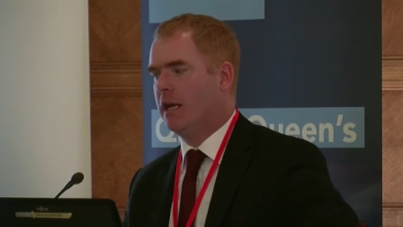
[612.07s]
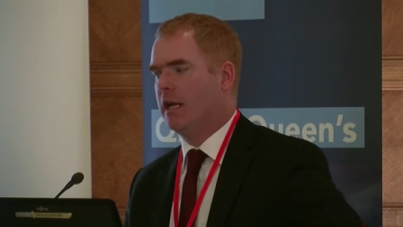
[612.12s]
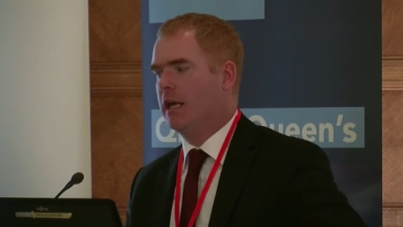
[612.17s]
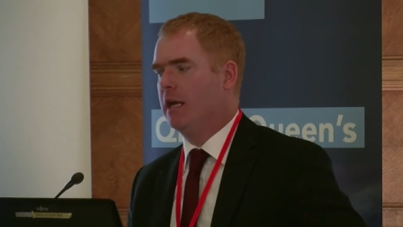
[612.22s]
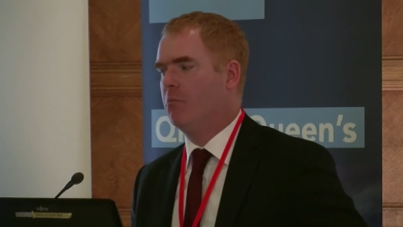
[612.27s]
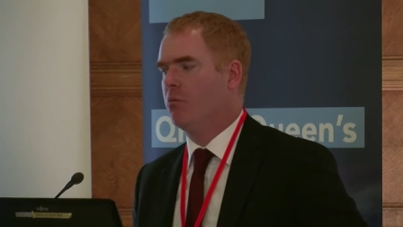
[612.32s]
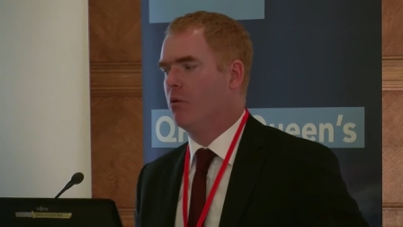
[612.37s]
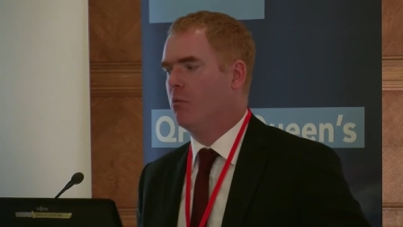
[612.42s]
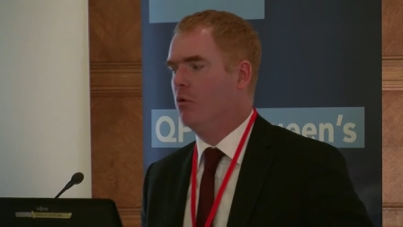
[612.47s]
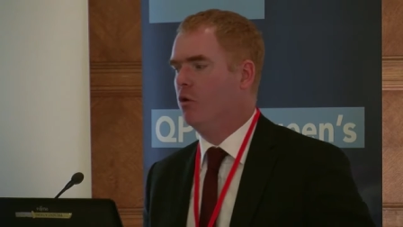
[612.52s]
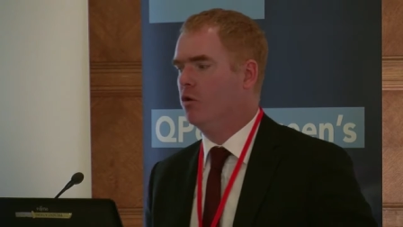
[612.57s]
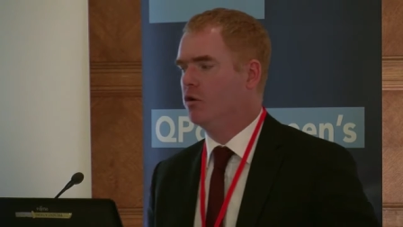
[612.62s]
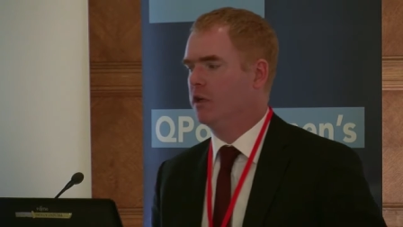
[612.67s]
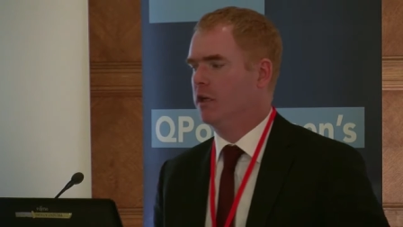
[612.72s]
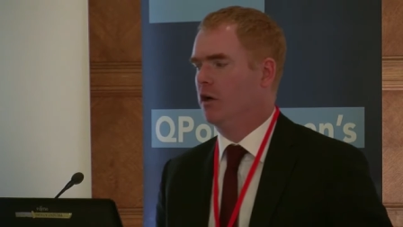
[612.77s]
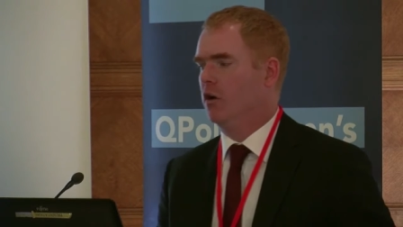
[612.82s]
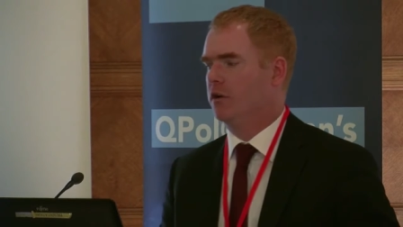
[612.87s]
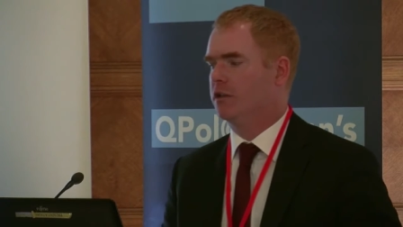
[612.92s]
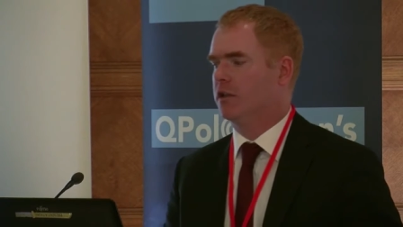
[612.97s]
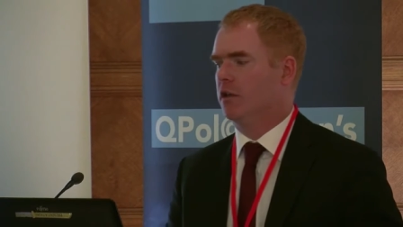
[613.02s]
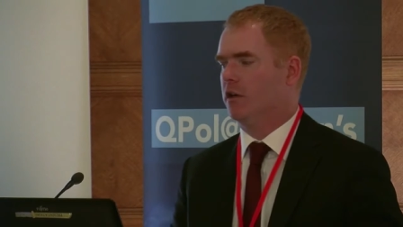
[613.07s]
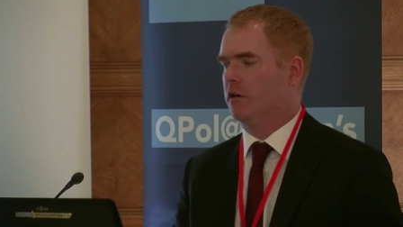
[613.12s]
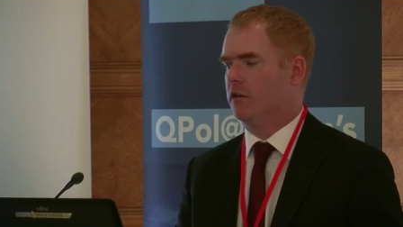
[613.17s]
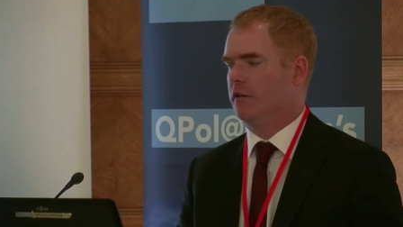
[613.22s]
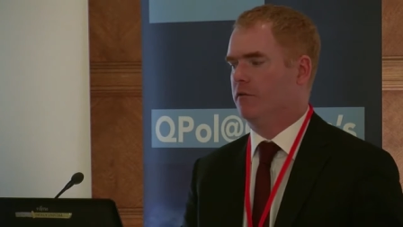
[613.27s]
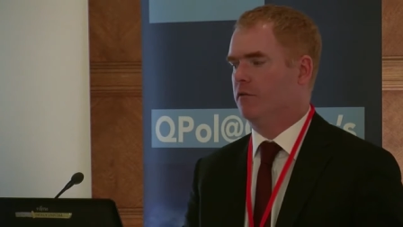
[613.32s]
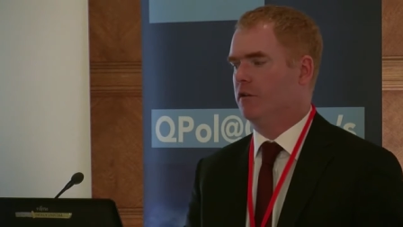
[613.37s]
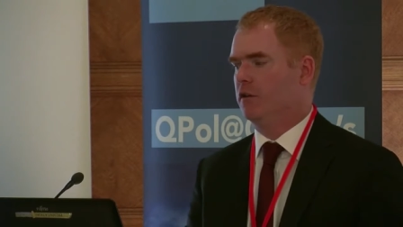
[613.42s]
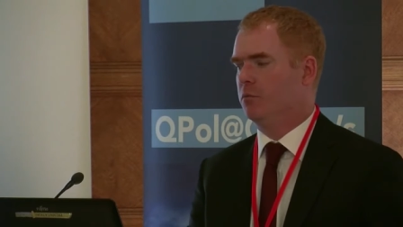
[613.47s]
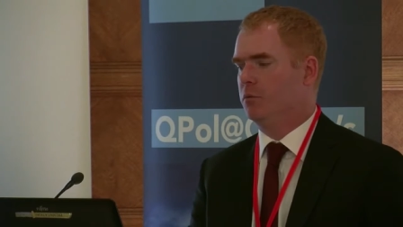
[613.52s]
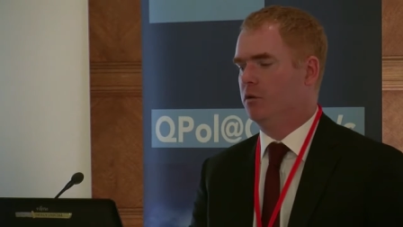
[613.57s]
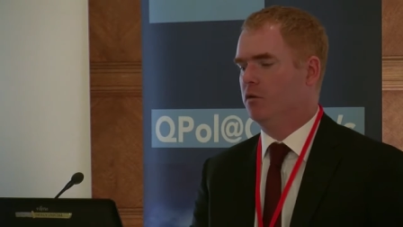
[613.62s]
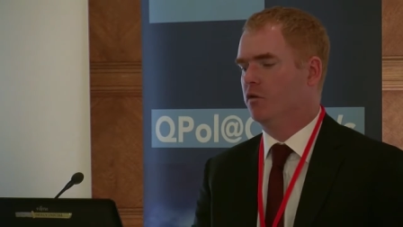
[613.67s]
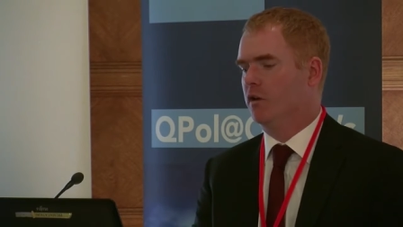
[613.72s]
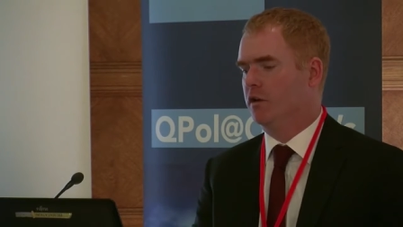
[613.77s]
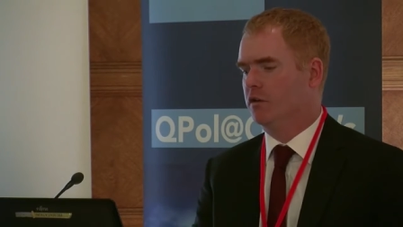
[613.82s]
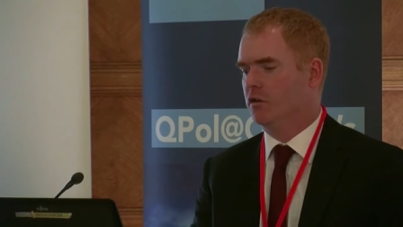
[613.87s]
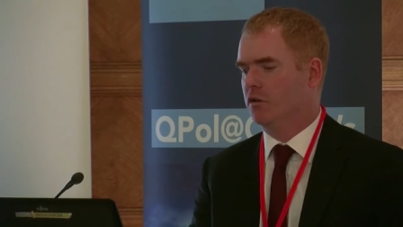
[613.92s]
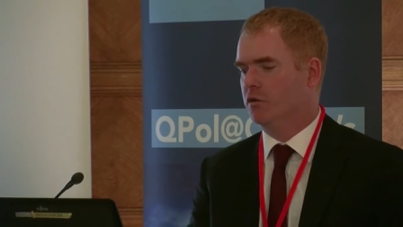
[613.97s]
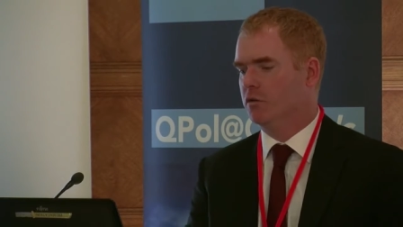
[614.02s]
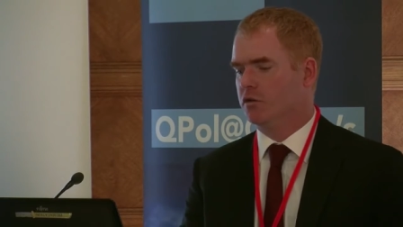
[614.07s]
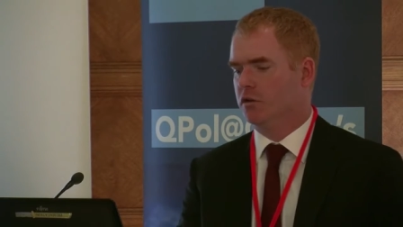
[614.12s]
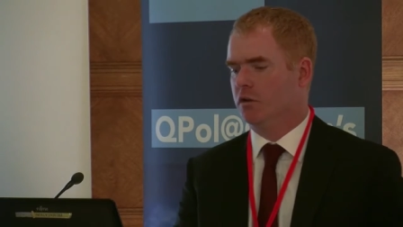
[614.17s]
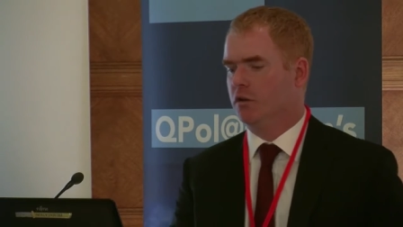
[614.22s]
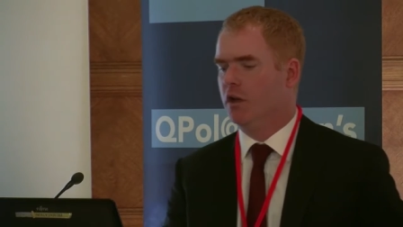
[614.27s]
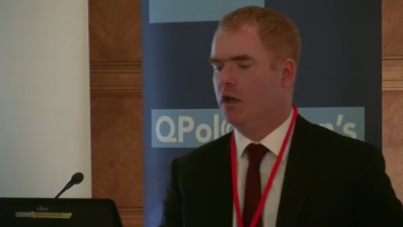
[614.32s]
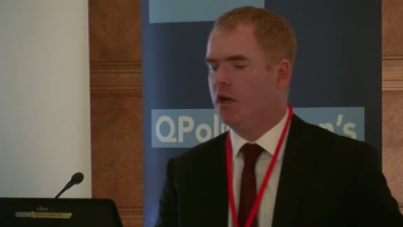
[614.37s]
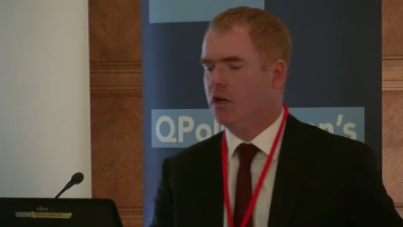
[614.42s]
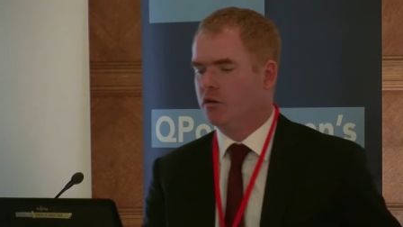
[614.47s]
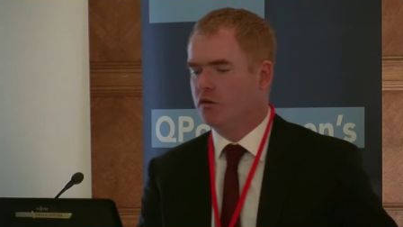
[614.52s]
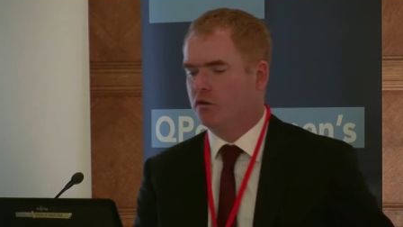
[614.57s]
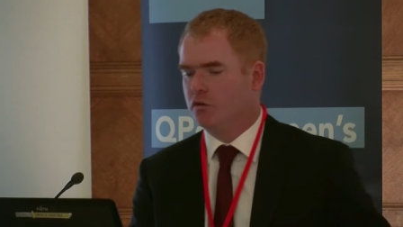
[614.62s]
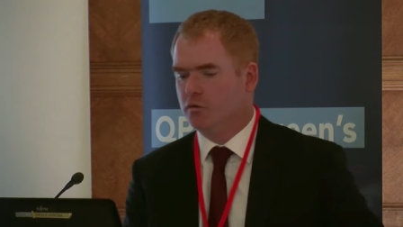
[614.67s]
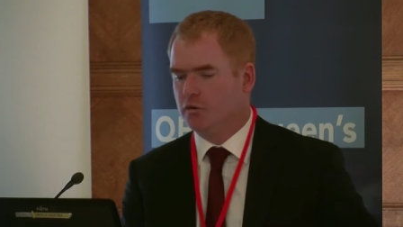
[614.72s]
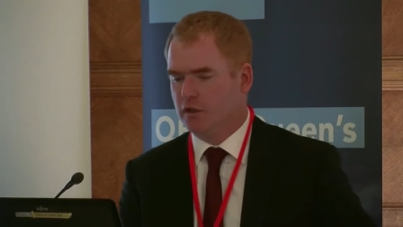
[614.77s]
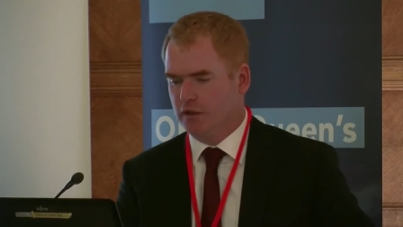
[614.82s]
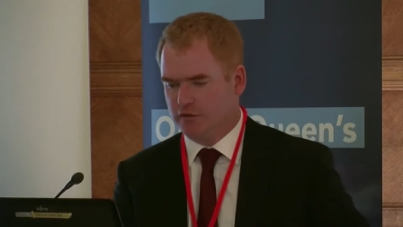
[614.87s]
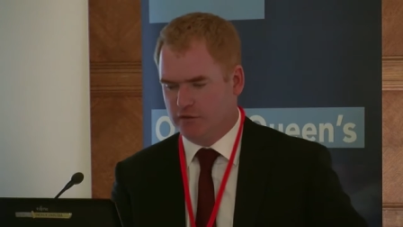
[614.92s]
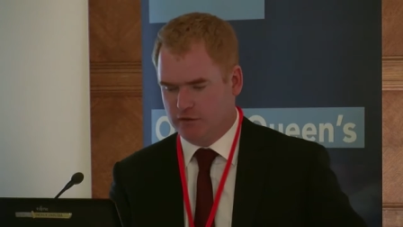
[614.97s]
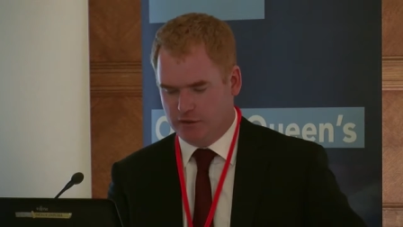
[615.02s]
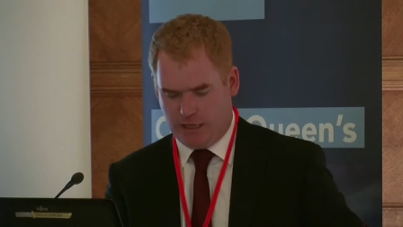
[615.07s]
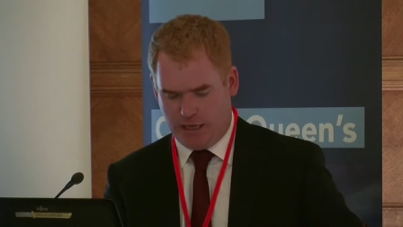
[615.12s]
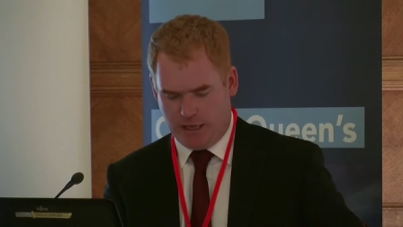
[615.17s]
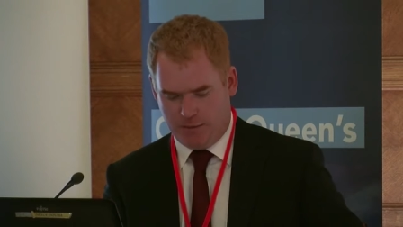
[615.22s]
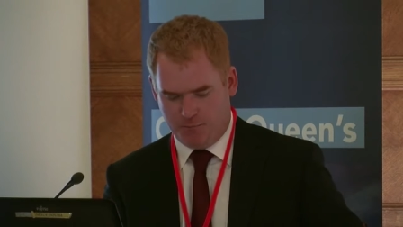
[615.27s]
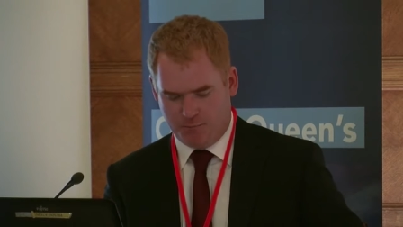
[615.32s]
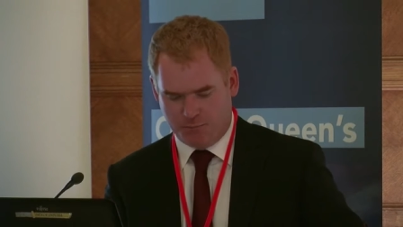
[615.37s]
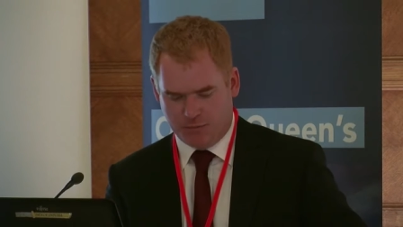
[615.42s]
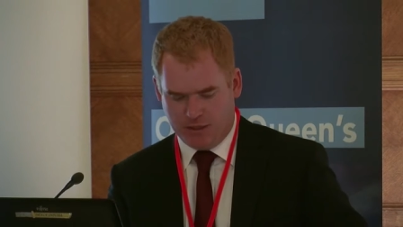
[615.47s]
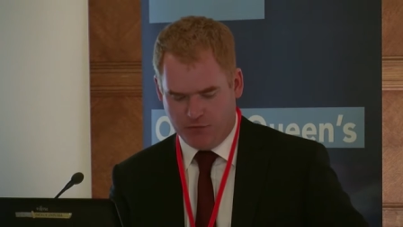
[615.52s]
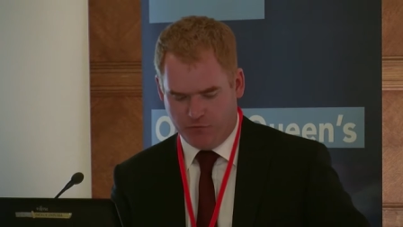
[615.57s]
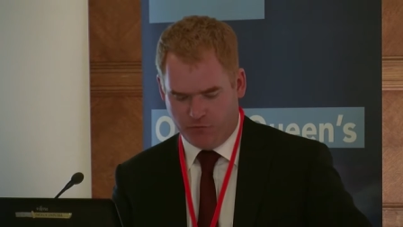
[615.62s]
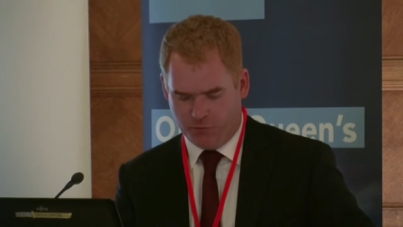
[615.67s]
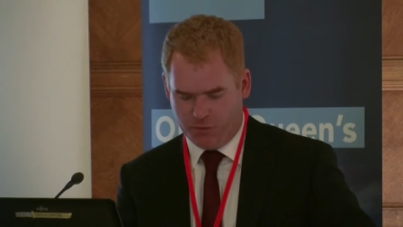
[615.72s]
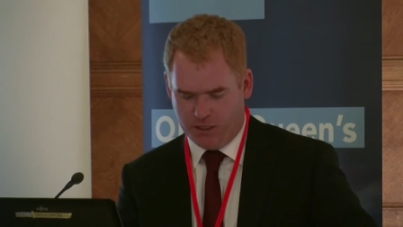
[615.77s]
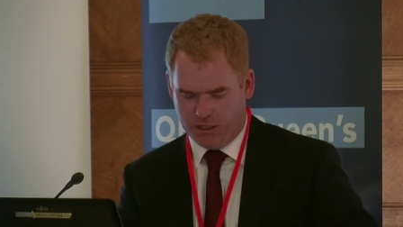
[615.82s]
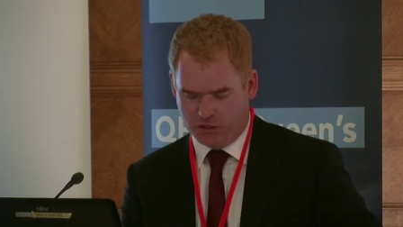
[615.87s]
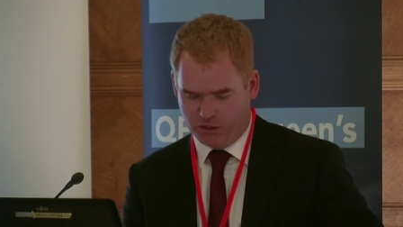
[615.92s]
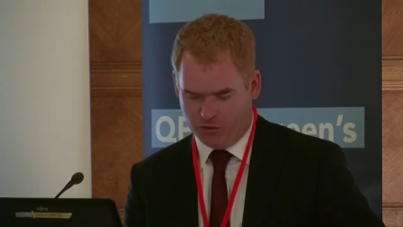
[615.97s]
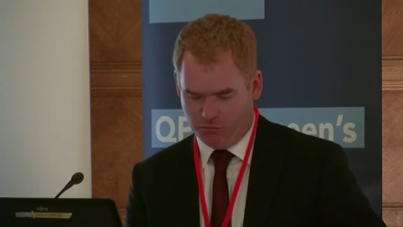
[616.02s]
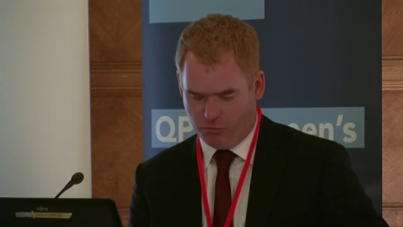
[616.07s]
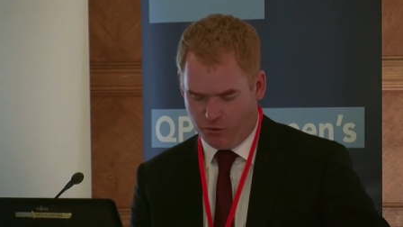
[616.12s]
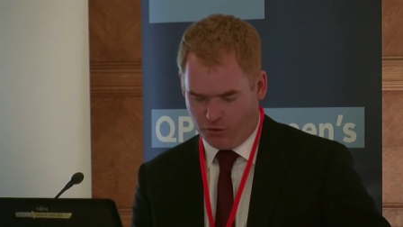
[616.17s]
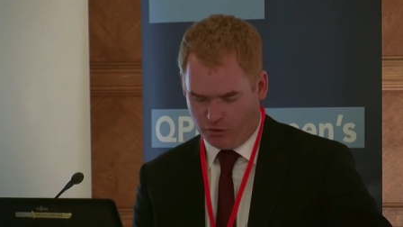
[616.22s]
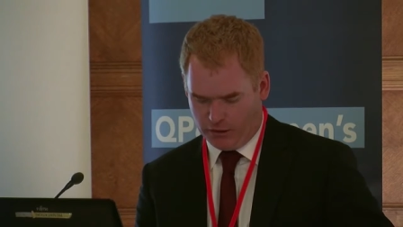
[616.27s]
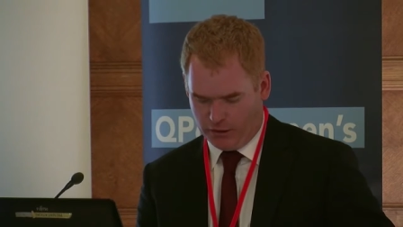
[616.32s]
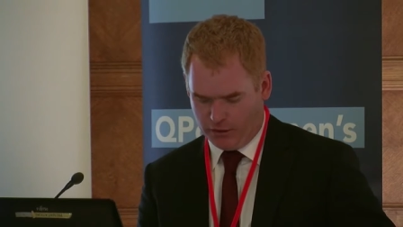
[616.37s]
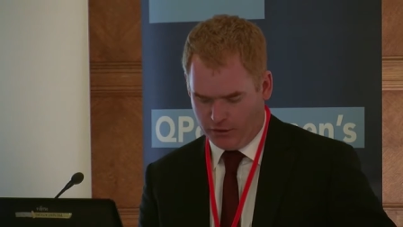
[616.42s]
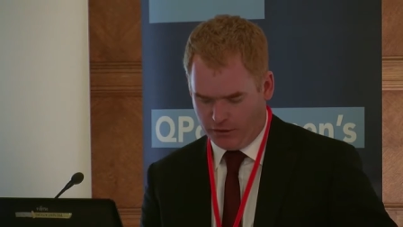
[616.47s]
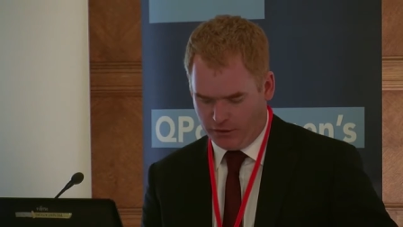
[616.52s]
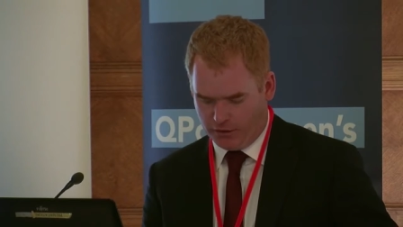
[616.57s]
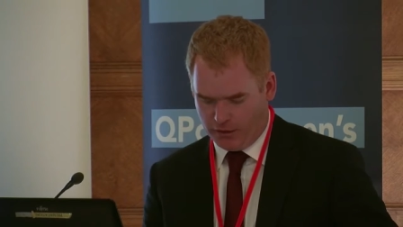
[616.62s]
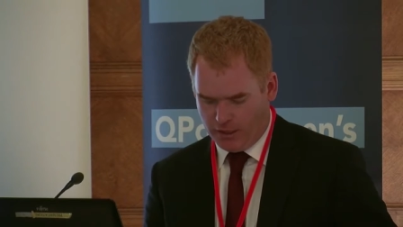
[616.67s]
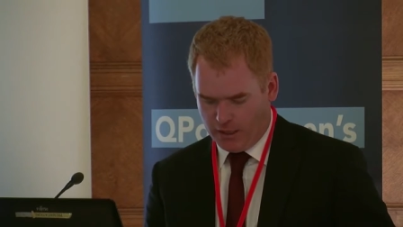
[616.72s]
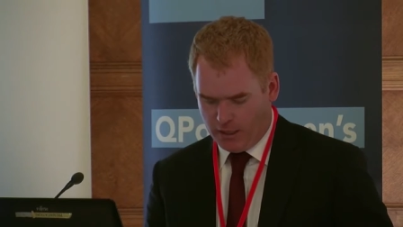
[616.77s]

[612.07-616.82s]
in promoting alternative dispute resolution through this information booklet.